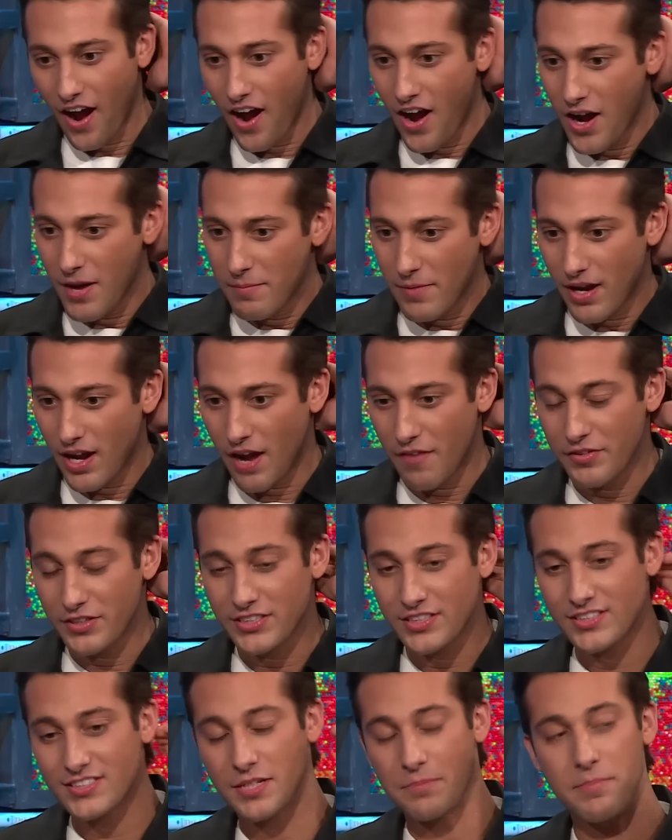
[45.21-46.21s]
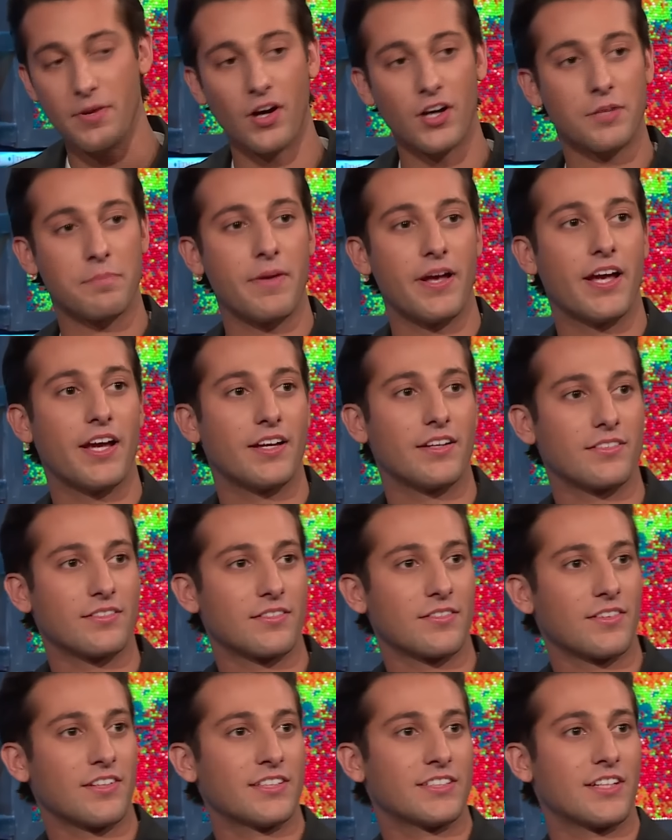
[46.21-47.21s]
Um, ever since the Milkman
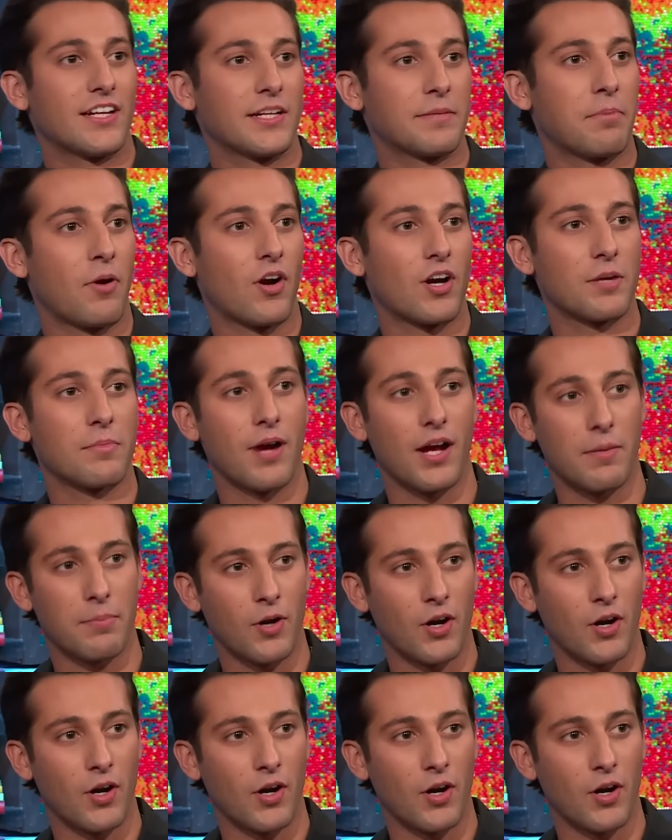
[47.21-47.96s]
is like part of my